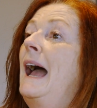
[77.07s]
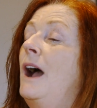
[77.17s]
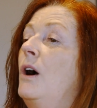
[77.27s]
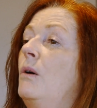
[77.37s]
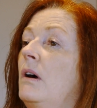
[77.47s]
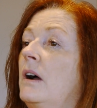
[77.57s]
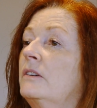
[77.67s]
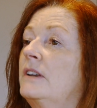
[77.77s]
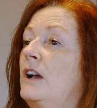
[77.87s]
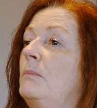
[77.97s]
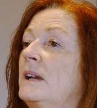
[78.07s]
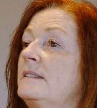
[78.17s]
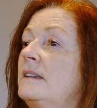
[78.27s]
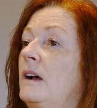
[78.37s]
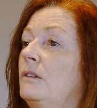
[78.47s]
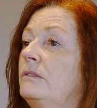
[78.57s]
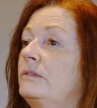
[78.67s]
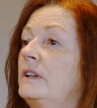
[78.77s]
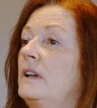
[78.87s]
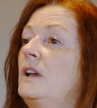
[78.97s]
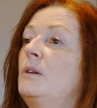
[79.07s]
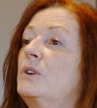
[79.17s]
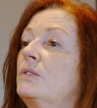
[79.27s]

how I could help myself, but